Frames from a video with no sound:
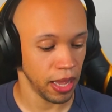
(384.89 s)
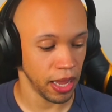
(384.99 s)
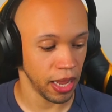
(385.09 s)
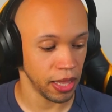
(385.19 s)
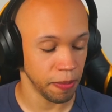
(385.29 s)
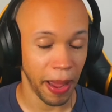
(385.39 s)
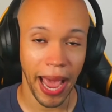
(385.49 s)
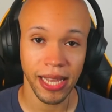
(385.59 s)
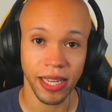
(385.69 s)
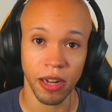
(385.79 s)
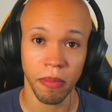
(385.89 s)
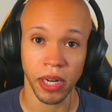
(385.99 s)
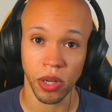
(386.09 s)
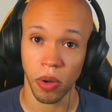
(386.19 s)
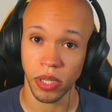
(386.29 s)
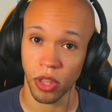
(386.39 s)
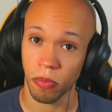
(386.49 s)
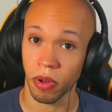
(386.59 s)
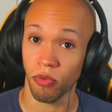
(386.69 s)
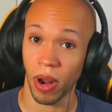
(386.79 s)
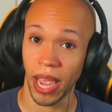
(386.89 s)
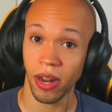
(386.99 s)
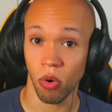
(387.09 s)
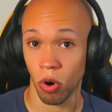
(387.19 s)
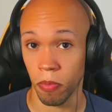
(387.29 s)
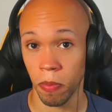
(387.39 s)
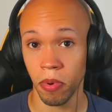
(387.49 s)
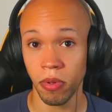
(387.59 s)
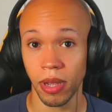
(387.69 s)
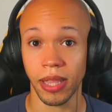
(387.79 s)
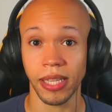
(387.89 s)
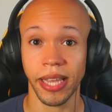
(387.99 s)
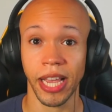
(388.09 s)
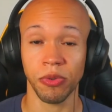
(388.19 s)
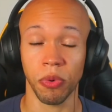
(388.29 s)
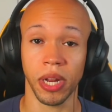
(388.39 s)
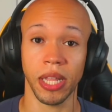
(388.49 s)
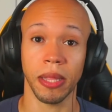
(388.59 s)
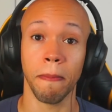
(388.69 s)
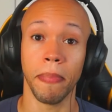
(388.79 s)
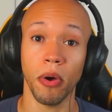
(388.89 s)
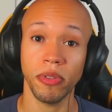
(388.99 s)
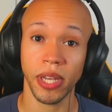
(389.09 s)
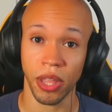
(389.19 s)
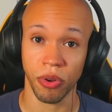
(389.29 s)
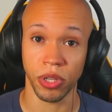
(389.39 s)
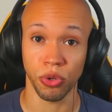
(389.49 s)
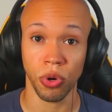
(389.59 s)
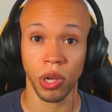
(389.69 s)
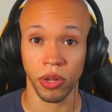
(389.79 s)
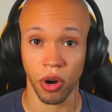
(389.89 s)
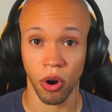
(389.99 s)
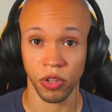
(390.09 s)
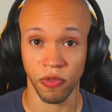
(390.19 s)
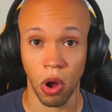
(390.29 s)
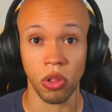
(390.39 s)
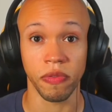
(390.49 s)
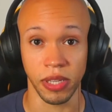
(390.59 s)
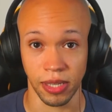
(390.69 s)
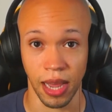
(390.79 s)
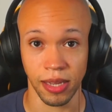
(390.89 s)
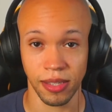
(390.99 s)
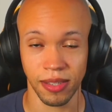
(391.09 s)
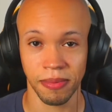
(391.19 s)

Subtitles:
In the past, Guidomon has always either been red or purple. In this case, we're getting them both together in dual color cards for all of these guys.